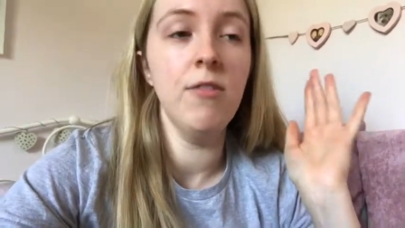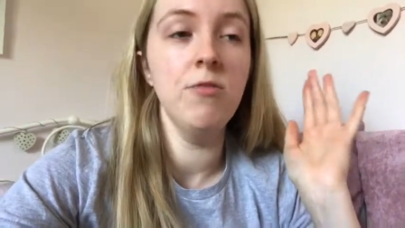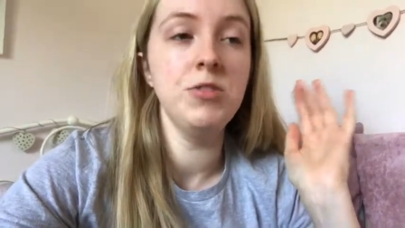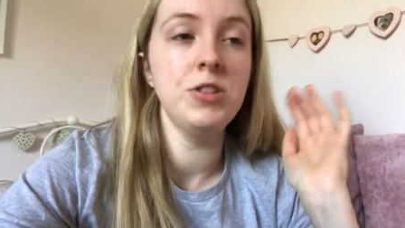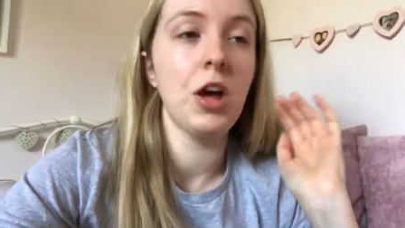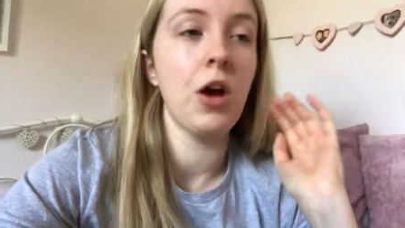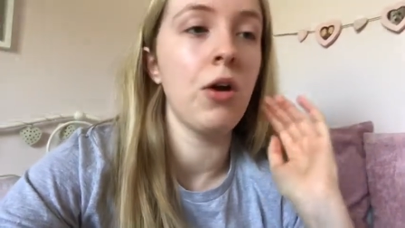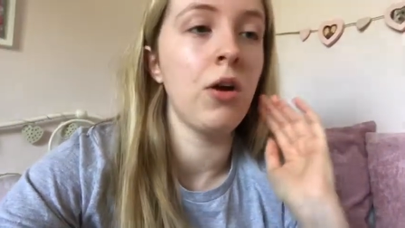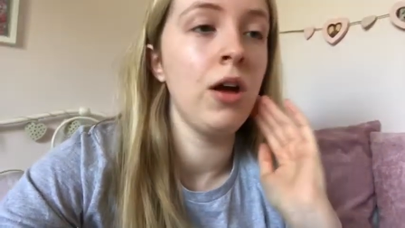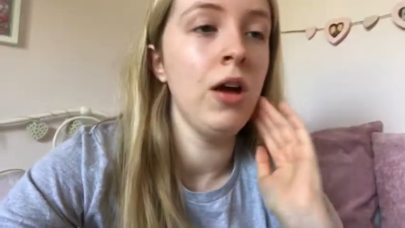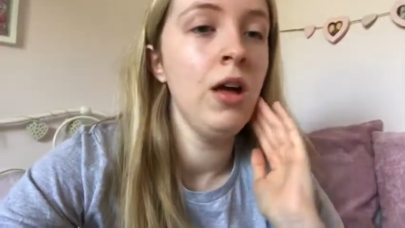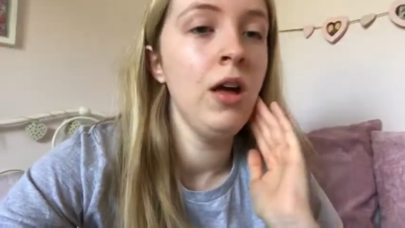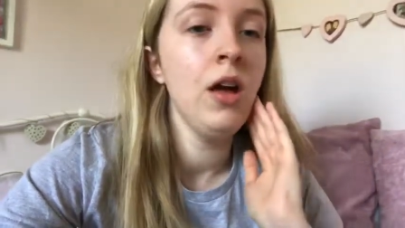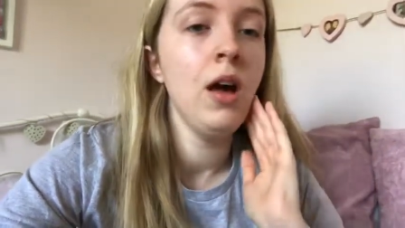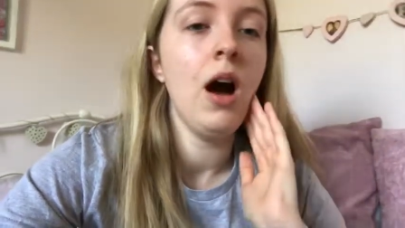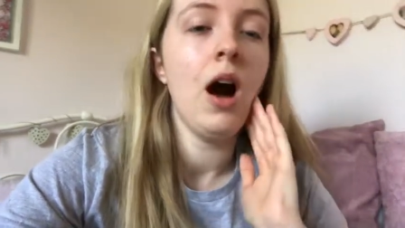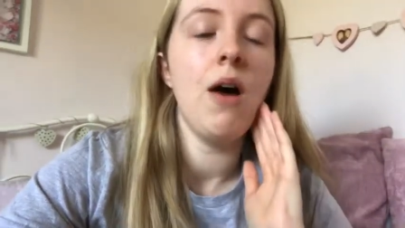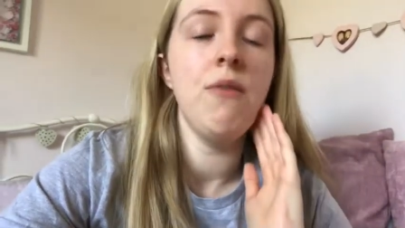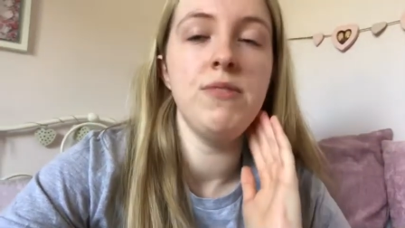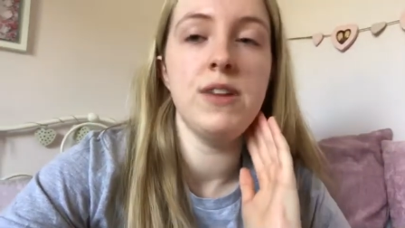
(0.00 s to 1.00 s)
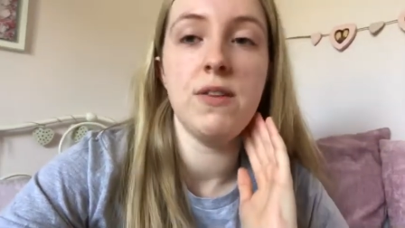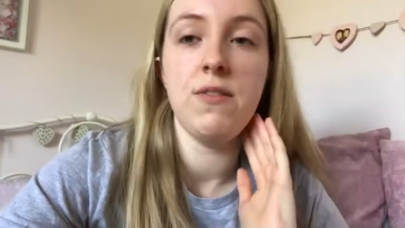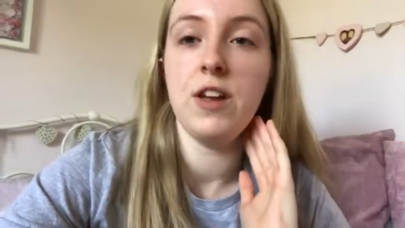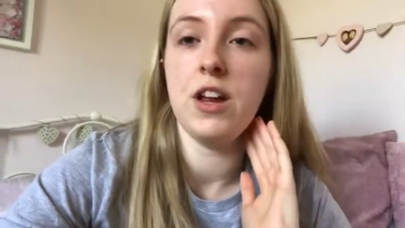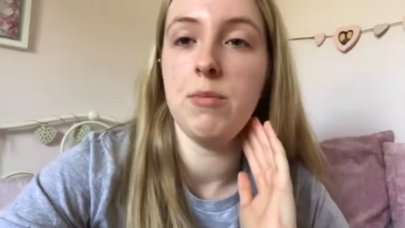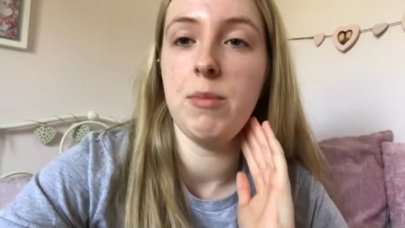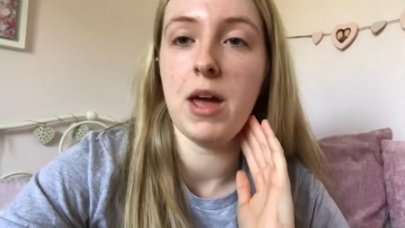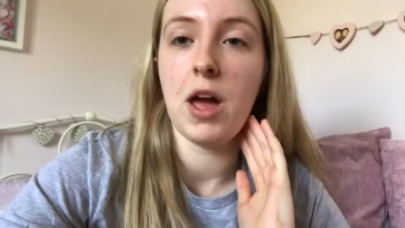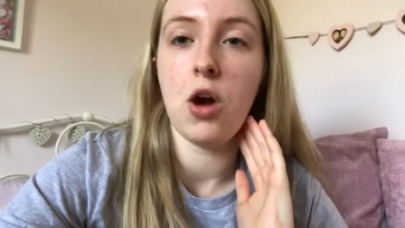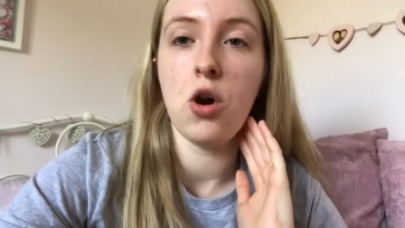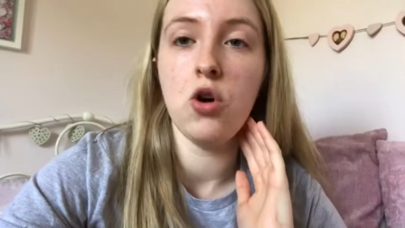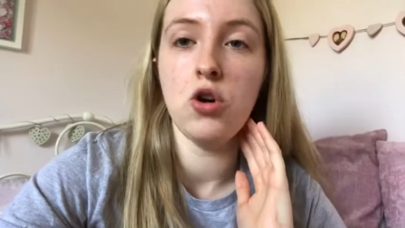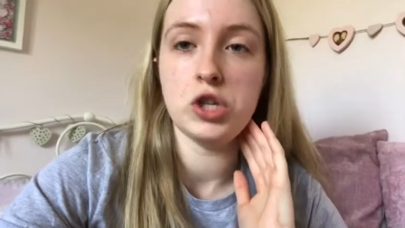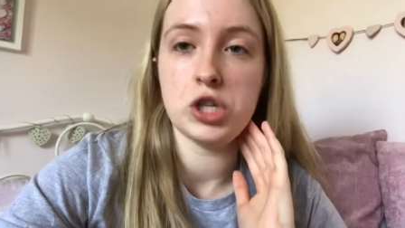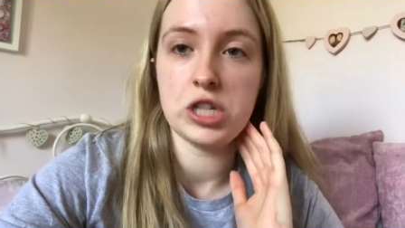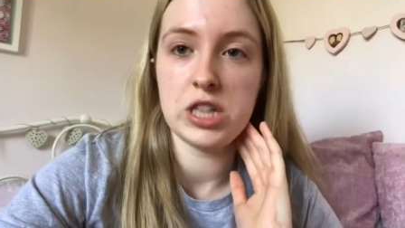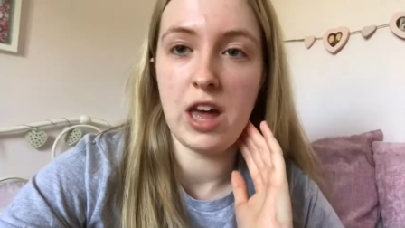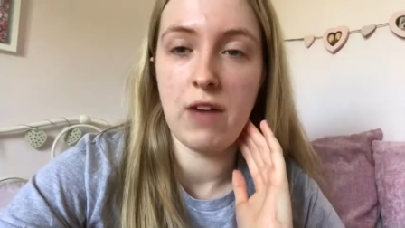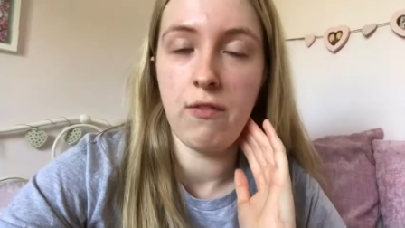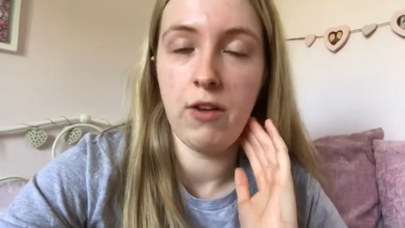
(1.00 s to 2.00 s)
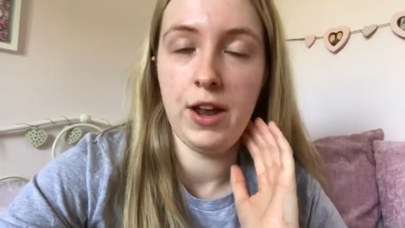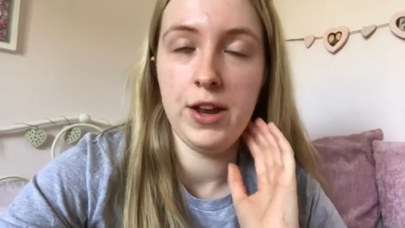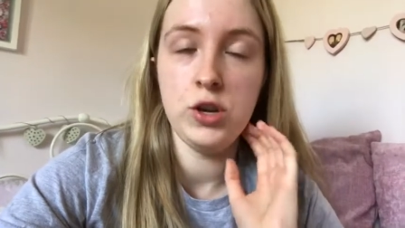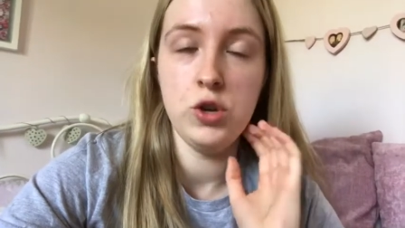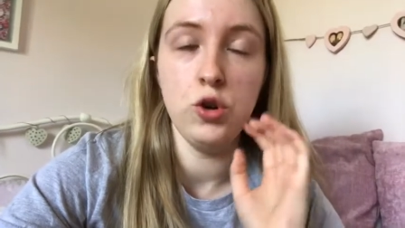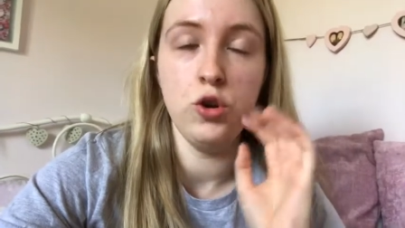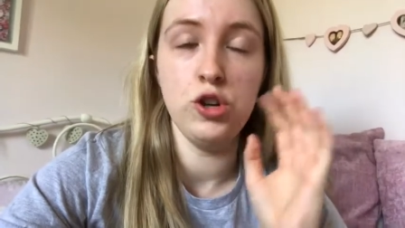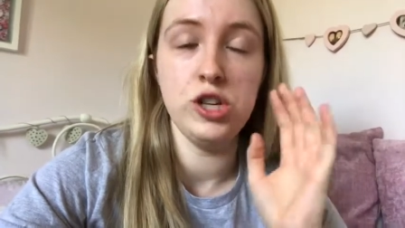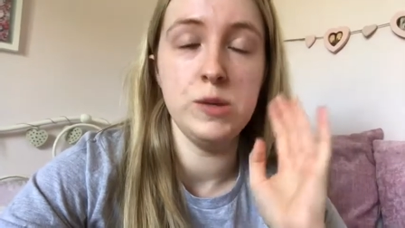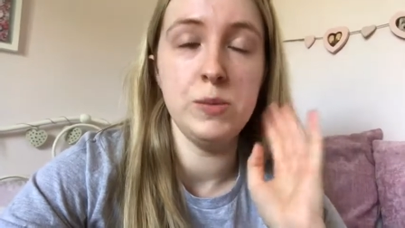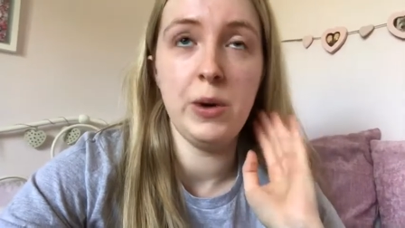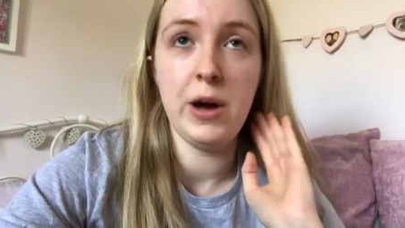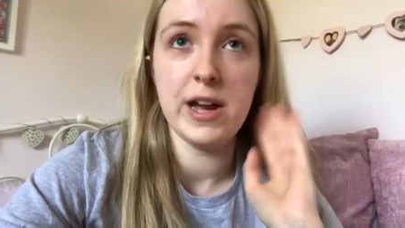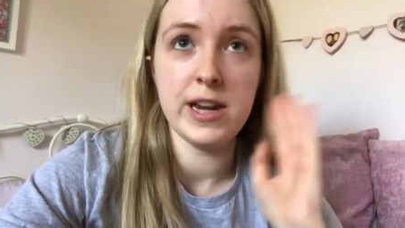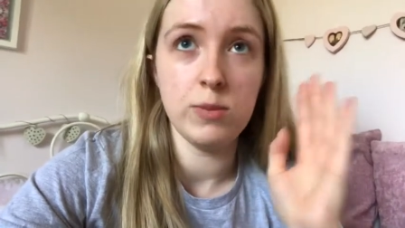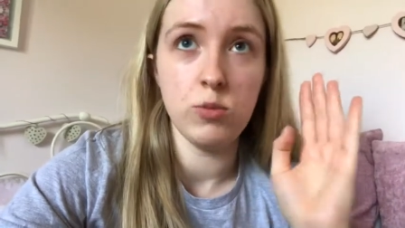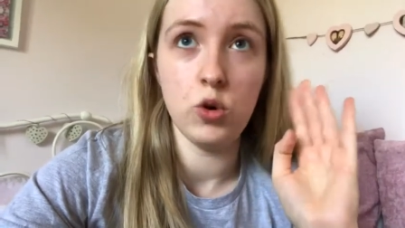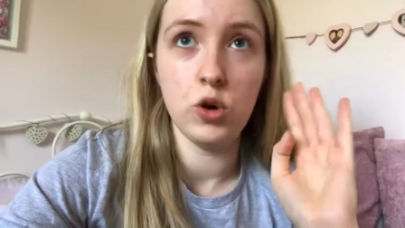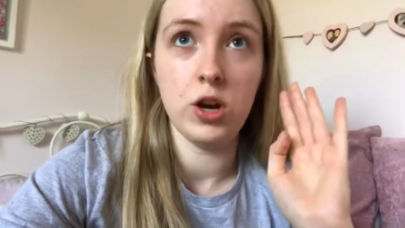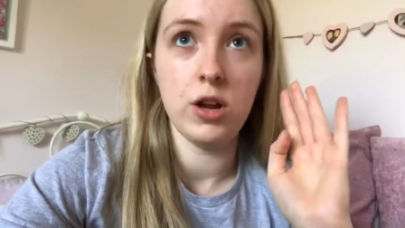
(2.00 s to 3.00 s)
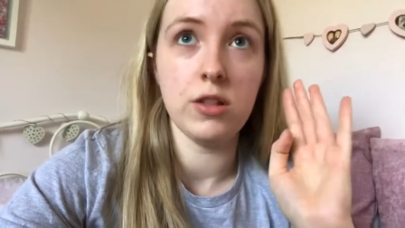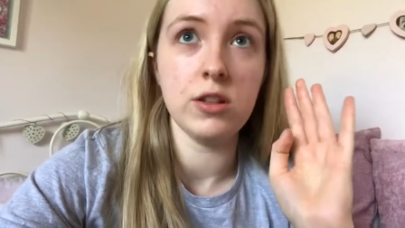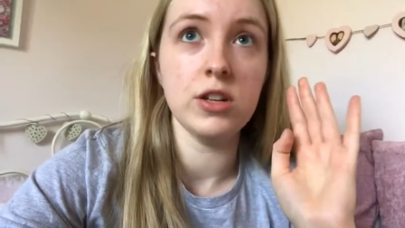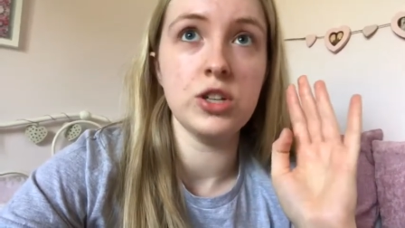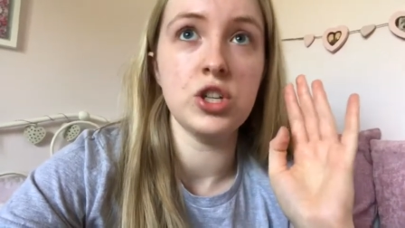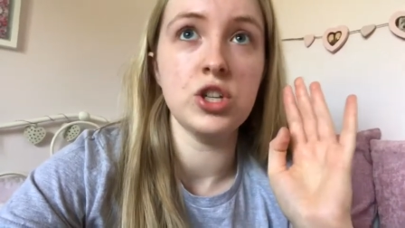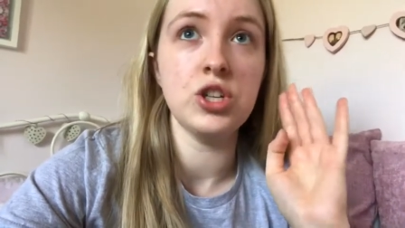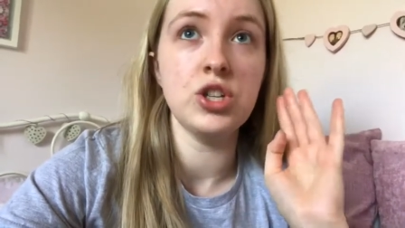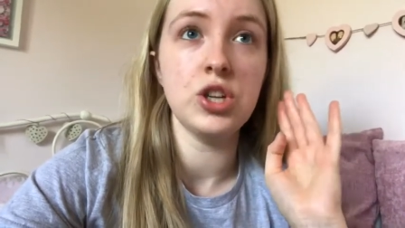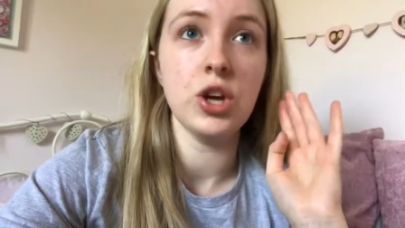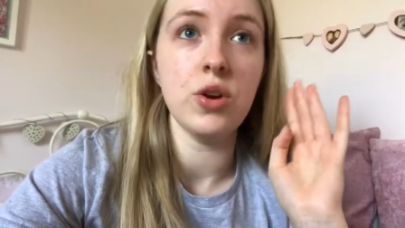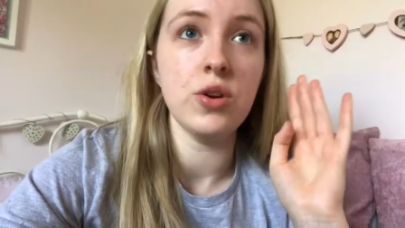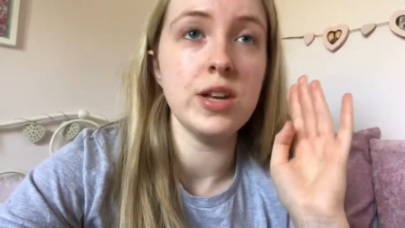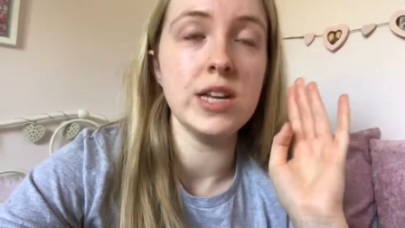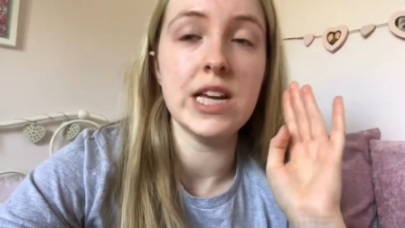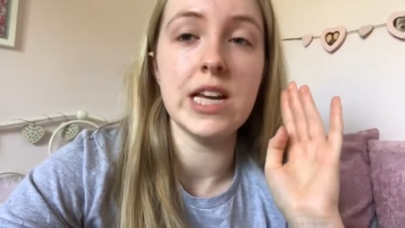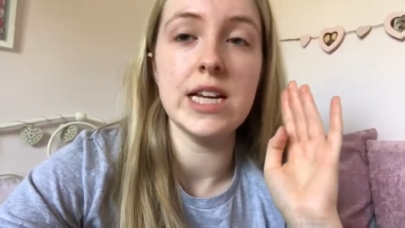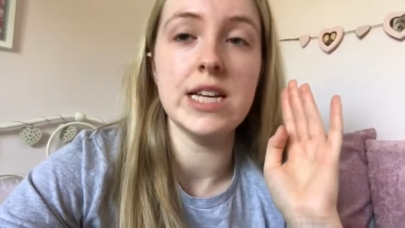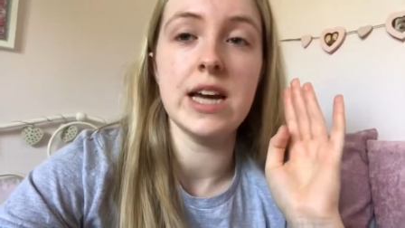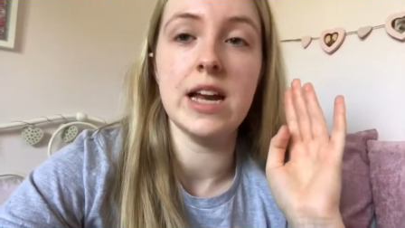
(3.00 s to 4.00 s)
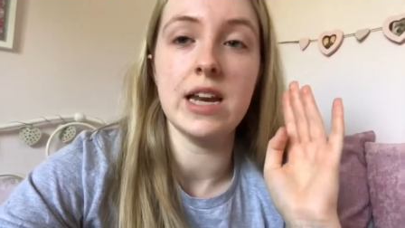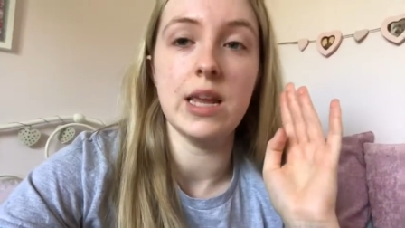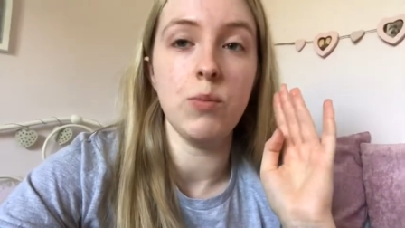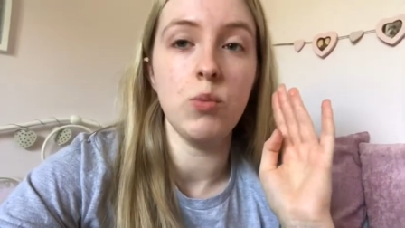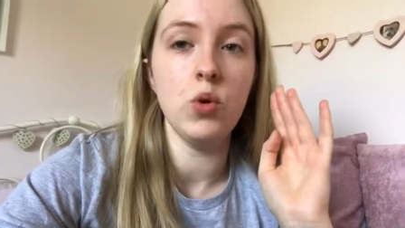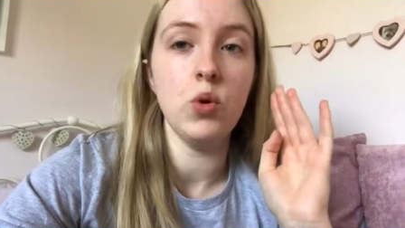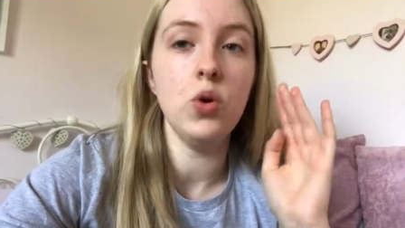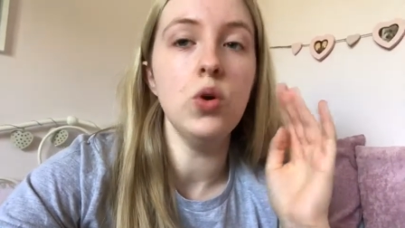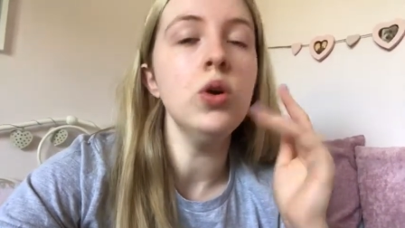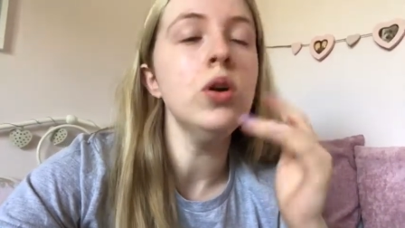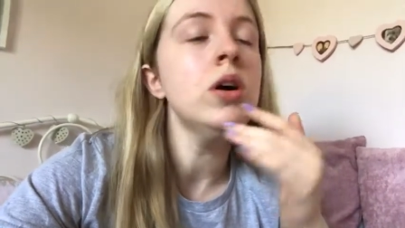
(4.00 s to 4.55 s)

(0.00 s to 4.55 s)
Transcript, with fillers: So I'm definitely gonna make a conscious effort, like, not to buy any more clothes, because I just don't need any more.